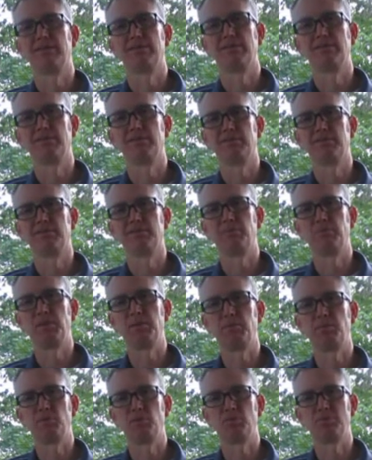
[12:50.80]
uh,
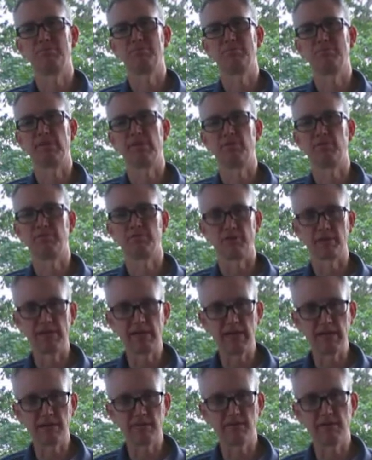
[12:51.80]
people either
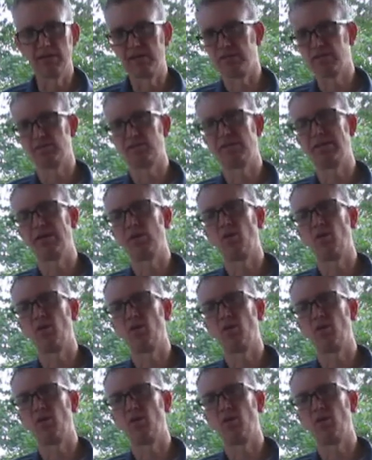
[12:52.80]
forget the history